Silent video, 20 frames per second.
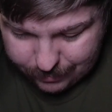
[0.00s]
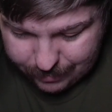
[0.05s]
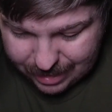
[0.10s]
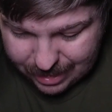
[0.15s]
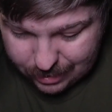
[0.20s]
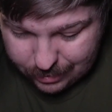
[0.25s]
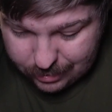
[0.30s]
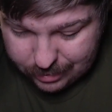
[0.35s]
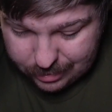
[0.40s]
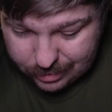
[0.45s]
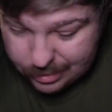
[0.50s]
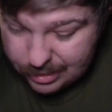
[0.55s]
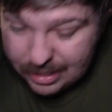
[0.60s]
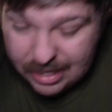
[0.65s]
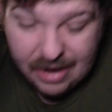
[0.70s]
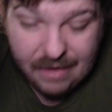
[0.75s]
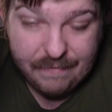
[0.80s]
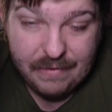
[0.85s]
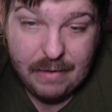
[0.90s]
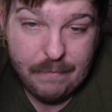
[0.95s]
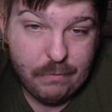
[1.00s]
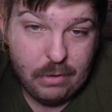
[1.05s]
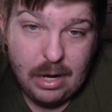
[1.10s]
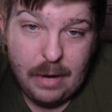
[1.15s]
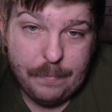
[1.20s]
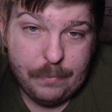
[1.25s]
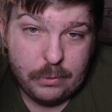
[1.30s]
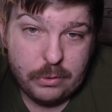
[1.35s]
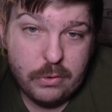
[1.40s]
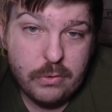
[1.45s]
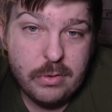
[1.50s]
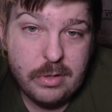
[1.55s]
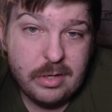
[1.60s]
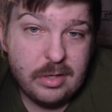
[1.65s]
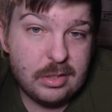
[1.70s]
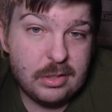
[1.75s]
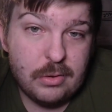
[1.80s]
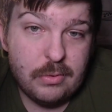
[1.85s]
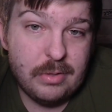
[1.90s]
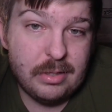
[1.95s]
that around. They have every
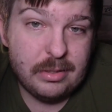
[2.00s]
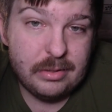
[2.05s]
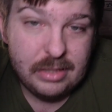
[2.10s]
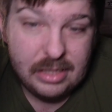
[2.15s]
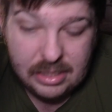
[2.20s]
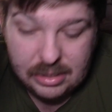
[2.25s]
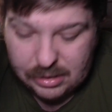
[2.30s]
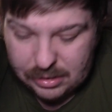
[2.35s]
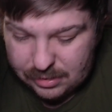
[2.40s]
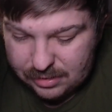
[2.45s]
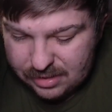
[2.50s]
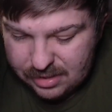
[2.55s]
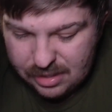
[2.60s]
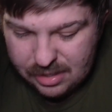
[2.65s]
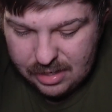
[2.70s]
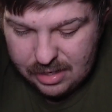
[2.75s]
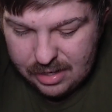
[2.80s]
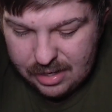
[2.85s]
opportunity to at least.